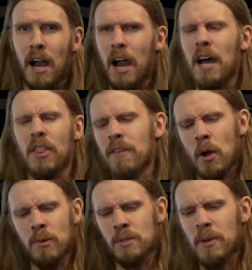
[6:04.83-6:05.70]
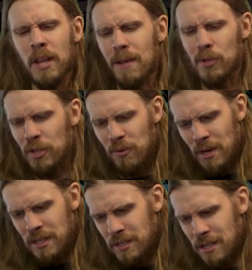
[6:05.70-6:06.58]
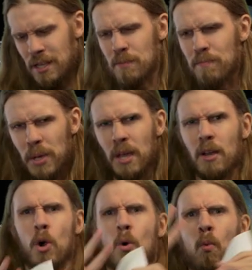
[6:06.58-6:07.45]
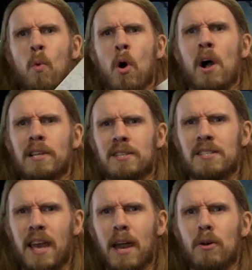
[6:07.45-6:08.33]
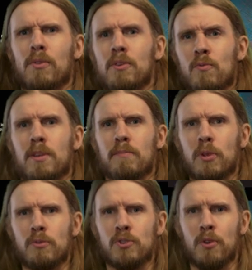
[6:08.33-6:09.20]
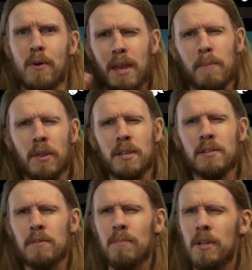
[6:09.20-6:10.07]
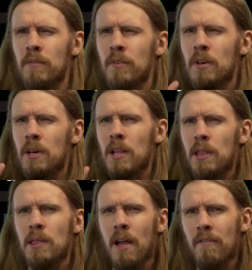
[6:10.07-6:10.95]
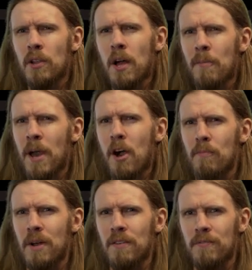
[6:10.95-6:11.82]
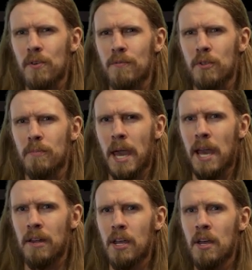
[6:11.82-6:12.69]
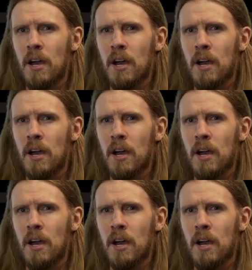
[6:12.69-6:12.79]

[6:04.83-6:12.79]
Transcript: Uh, they've always been able to create this nice big wall of sound that really blows you away, but this is a bit of a level up album, I feel, for the band.